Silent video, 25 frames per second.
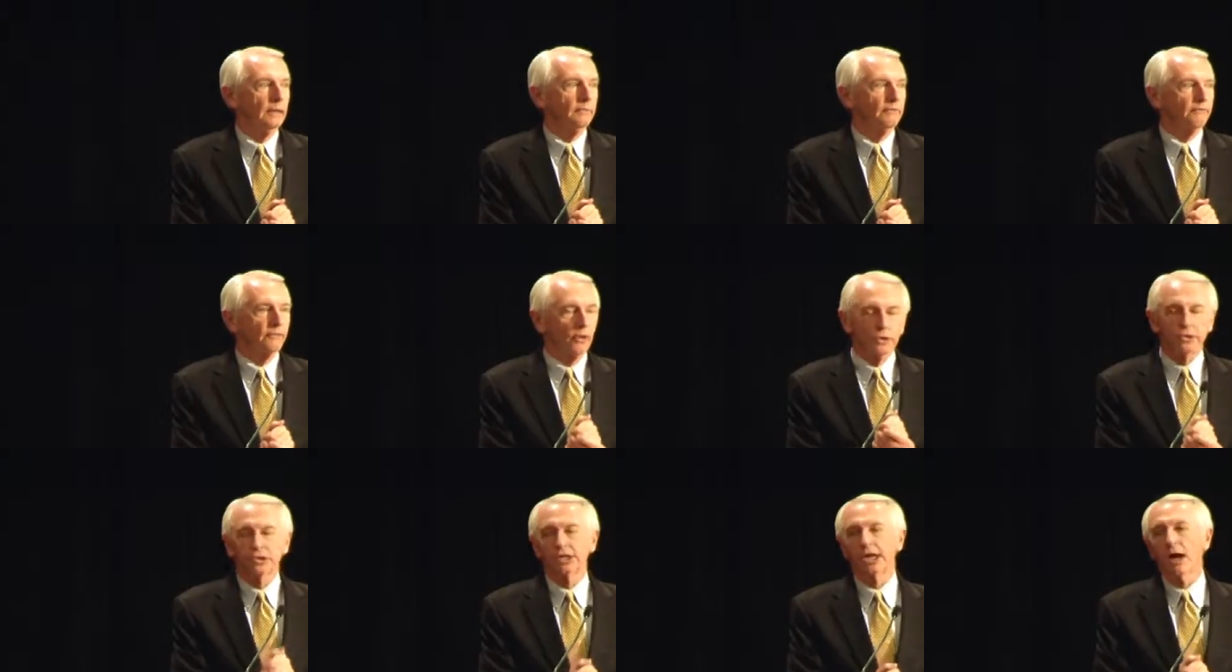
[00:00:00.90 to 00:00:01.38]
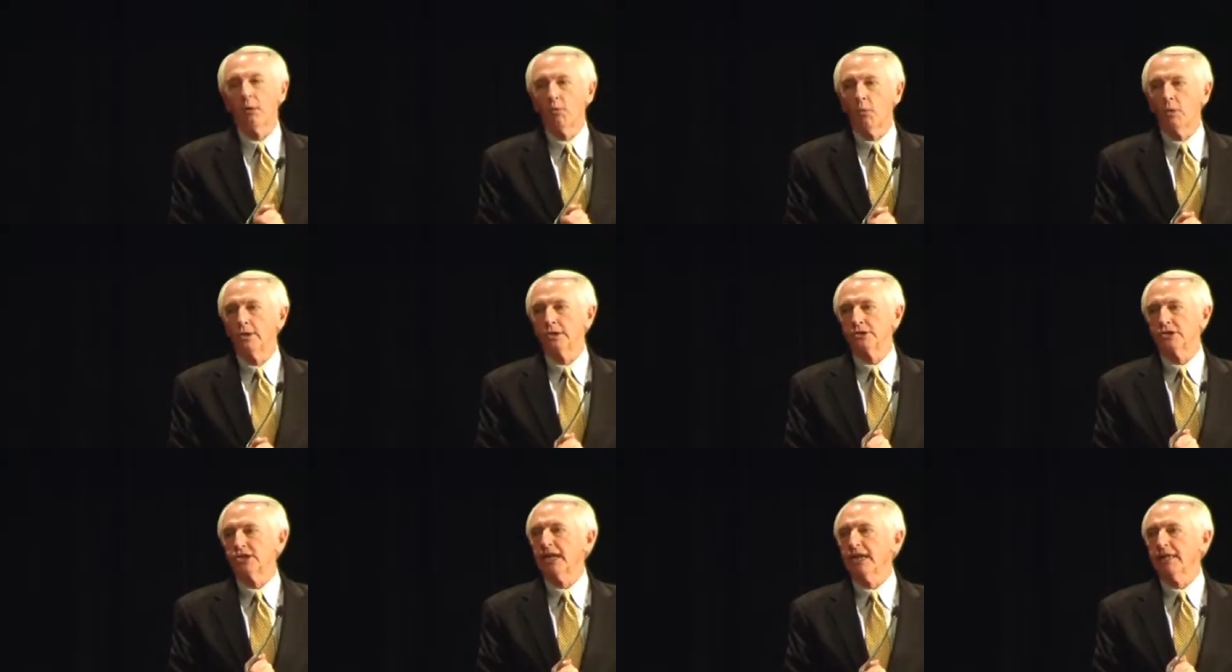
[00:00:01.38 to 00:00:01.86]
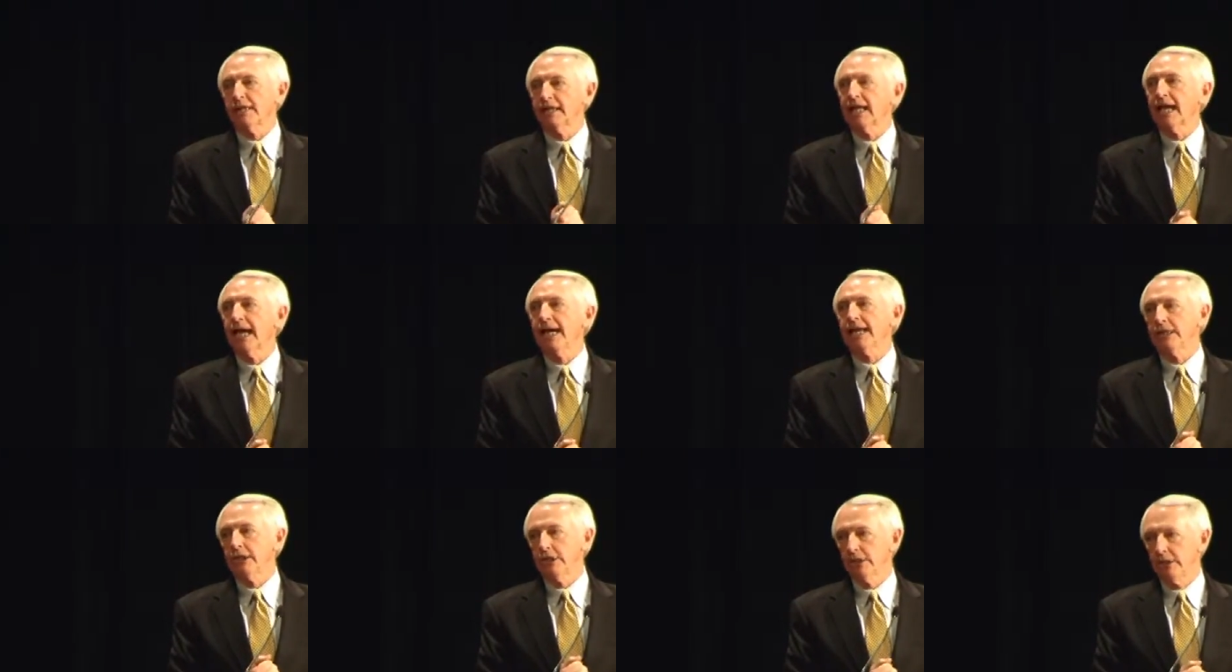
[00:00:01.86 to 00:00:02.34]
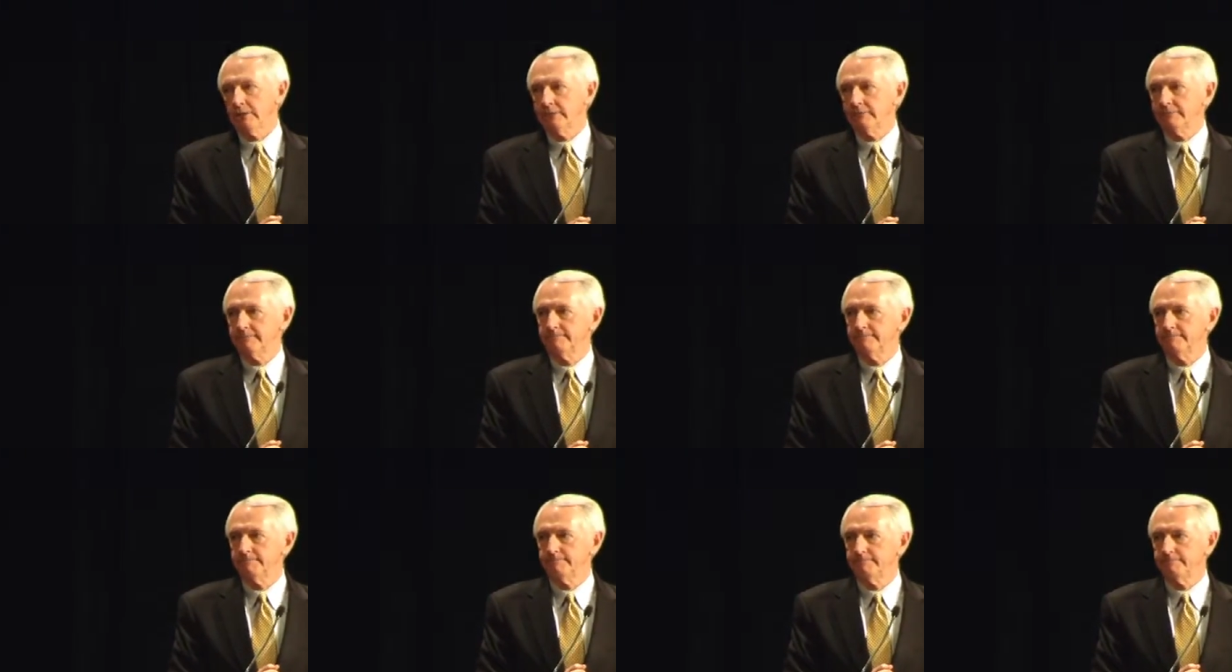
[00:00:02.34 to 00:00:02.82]
First, I want to say thank you.
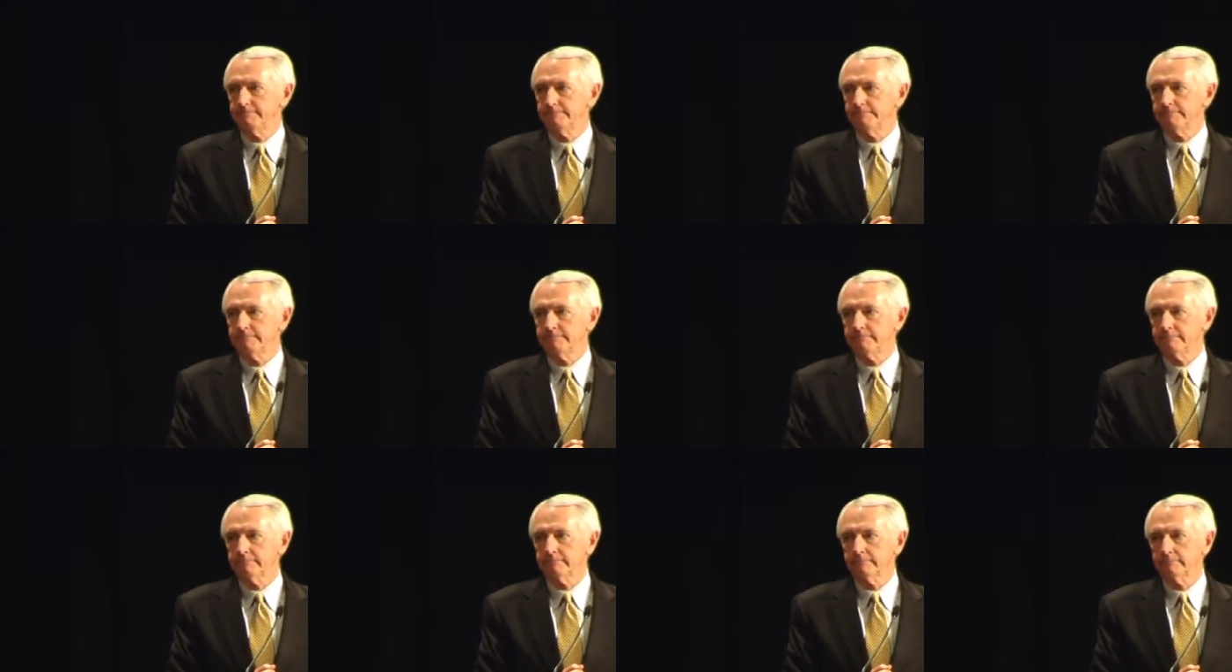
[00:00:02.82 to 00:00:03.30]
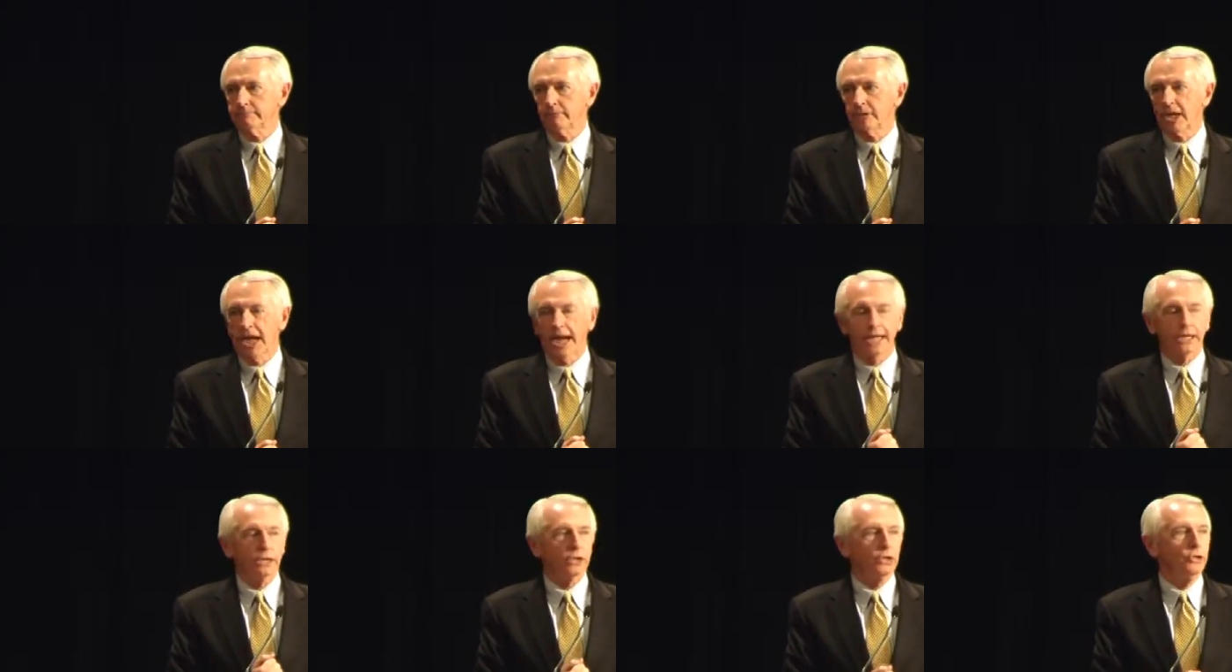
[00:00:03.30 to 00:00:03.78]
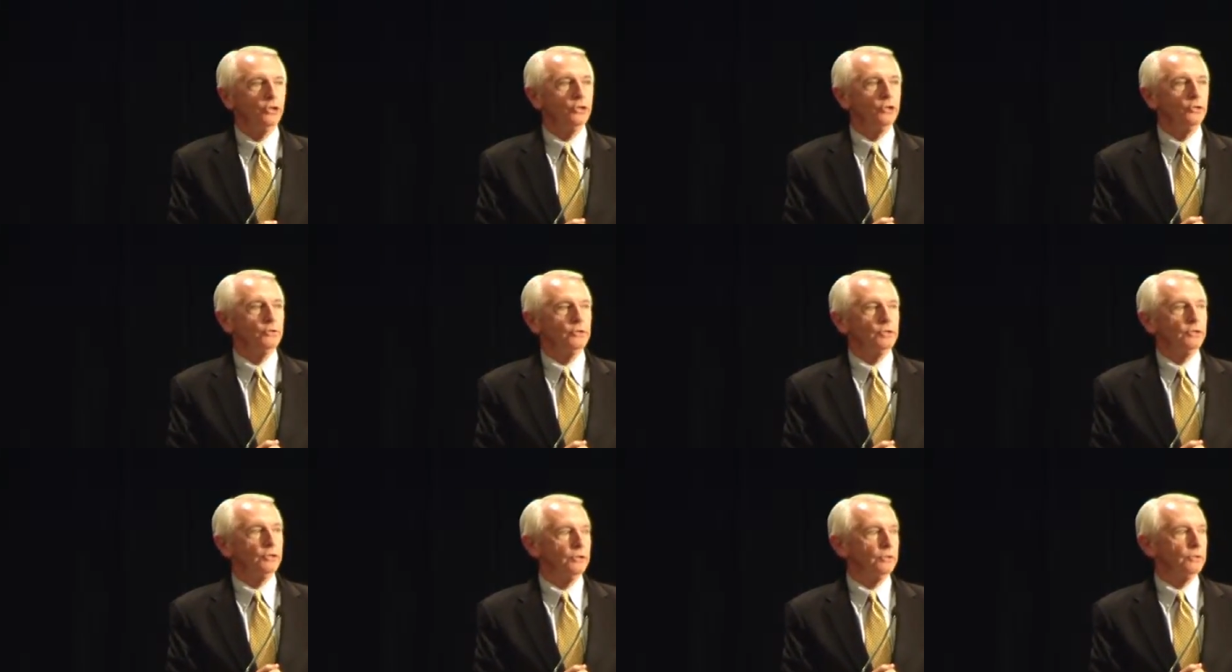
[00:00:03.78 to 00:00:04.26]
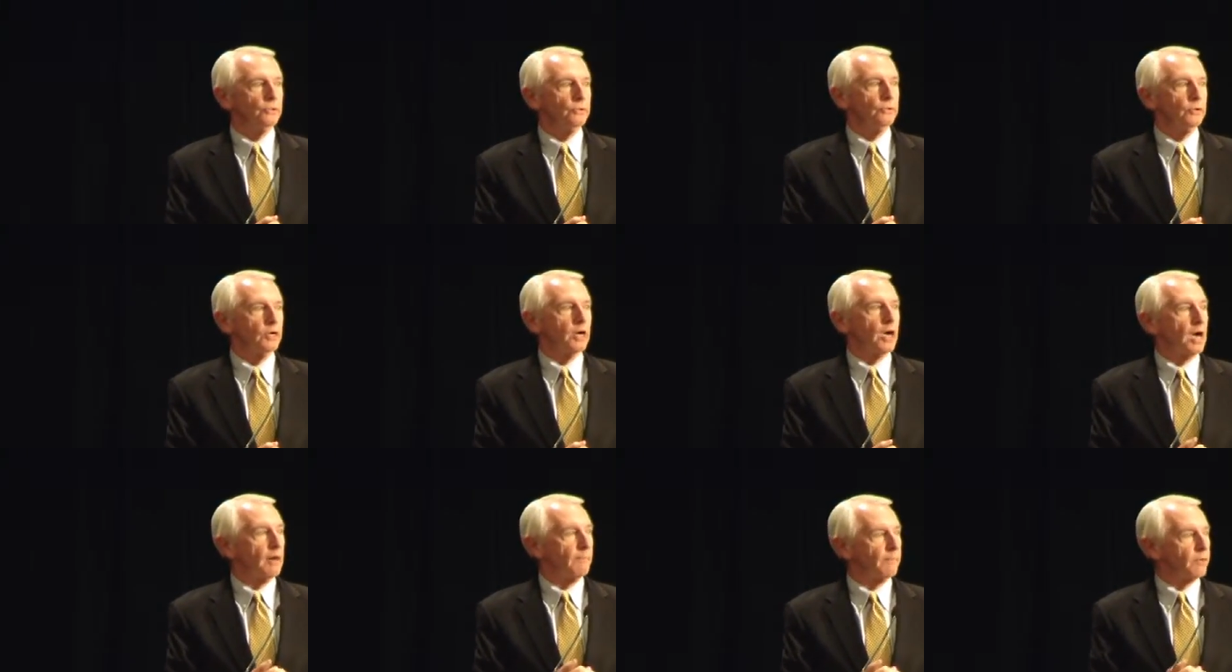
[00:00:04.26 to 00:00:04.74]
Thank you to
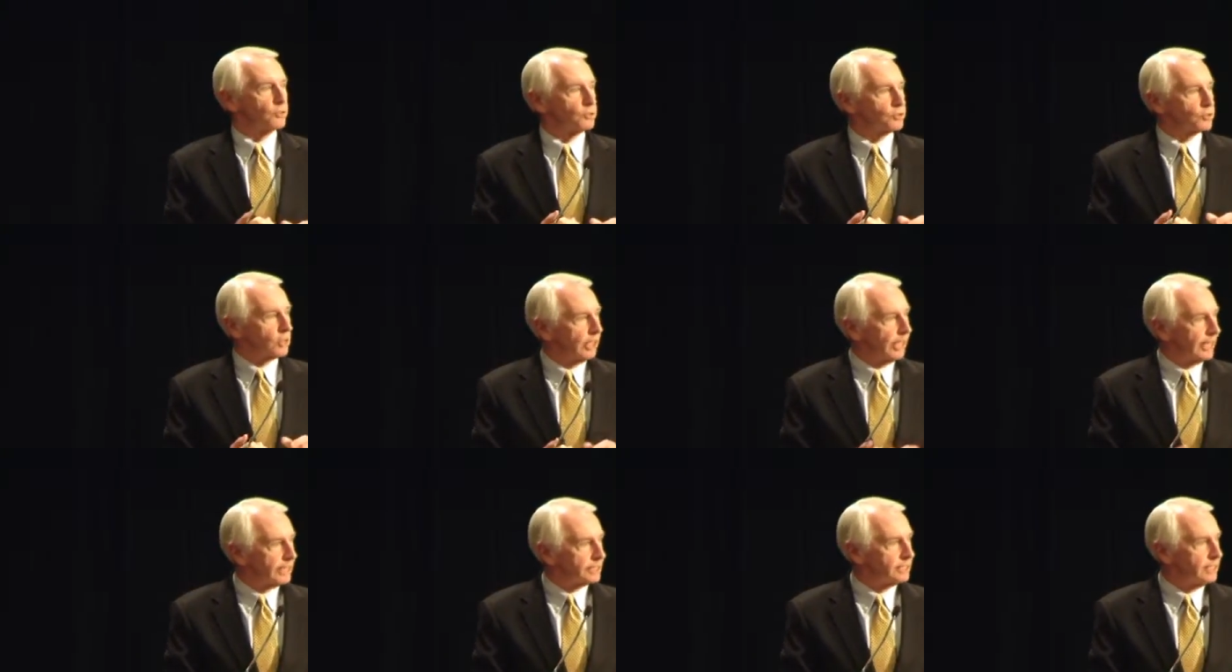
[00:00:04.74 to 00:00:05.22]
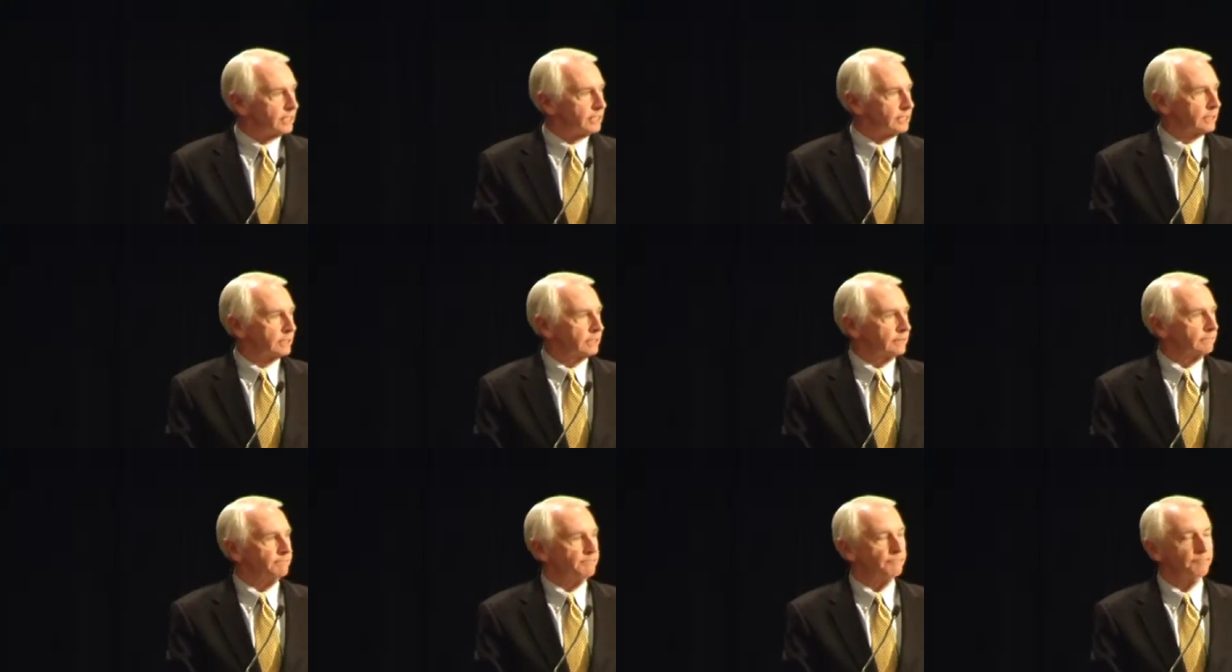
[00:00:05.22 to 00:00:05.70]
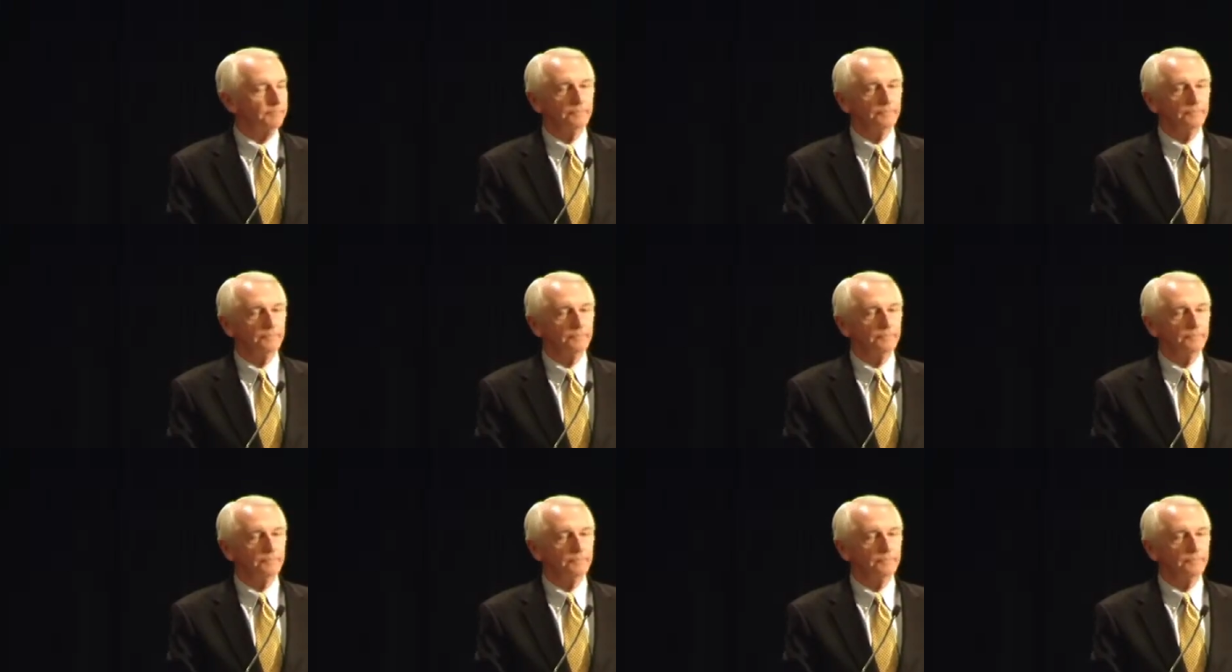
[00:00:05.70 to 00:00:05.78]
Commerce Lexington,